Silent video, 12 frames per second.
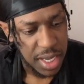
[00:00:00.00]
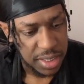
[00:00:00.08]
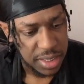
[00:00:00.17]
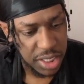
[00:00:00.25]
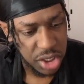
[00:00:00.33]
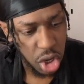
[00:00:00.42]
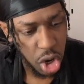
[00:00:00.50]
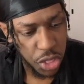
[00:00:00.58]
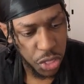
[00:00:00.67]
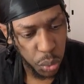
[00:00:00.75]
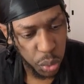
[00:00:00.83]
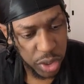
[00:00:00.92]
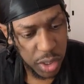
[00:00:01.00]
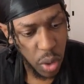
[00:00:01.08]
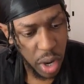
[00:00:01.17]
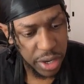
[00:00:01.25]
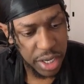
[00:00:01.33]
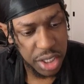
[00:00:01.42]
Discard 3
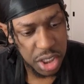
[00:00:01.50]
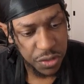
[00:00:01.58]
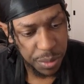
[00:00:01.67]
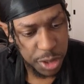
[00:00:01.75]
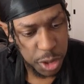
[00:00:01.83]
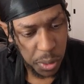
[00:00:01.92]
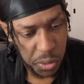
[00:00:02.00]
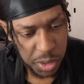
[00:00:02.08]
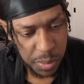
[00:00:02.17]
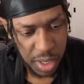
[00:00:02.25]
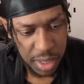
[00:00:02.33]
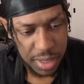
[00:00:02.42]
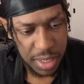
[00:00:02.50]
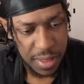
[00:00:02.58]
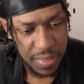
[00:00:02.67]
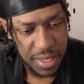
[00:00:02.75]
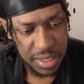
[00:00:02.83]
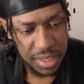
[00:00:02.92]
water energies from this Pokemon.
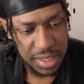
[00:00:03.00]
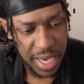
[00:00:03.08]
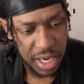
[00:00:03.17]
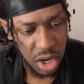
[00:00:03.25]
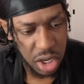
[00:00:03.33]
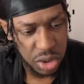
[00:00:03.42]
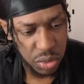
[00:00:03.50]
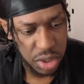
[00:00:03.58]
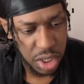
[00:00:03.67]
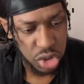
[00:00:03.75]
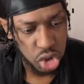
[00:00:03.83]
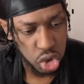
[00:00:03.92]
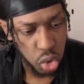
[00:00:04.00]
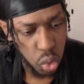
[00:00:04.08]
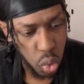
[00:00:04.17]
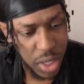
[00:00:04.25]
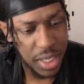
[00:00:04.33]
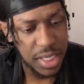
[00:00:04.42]
This attack also does
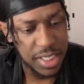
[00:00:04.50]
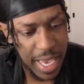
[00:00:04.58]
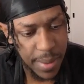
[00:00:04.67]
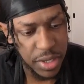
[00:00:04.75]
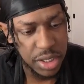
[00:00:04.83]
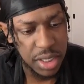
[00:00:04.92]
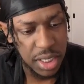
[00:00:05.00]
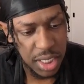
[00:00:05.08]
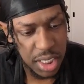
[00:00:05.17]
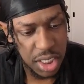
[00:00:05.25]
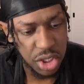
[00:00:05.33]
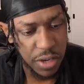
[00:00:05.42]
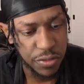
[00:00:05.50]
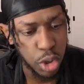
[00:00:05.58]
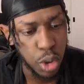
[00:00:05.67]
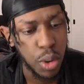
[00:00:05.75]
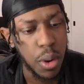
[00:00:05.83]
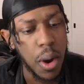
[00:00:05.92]
20 damage to each of
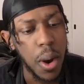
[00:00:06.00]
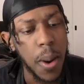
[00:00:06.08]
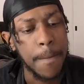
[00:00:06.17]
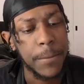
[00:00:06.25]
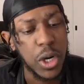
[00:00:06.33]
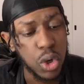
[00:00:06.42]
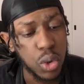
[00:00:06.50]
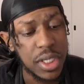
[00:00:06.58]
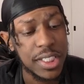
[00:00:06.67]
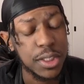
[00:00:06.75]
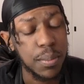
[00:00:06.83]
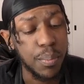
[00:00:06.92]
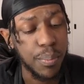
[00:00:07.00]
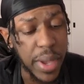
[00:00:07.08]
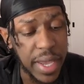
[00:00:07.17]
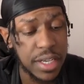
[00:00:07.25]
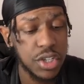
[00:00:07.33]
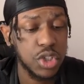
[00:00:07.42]
your opponent's
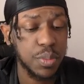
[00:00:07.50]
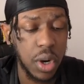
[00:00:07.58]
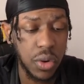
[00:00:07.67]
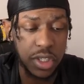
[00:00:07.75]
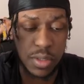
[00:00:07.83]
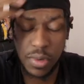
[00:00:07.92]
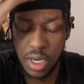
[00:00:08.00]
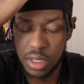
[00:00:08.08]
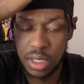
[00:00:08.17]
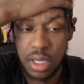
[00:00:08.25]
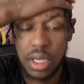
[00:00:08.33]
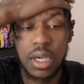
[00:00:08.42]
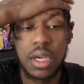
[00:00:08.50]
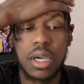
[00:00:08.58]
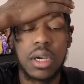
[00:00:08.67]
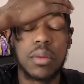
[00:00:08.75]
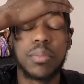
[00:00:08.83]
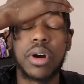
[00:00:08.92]
bench Pokemon.
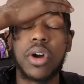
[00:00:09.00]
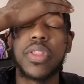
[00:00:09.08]
Bro, they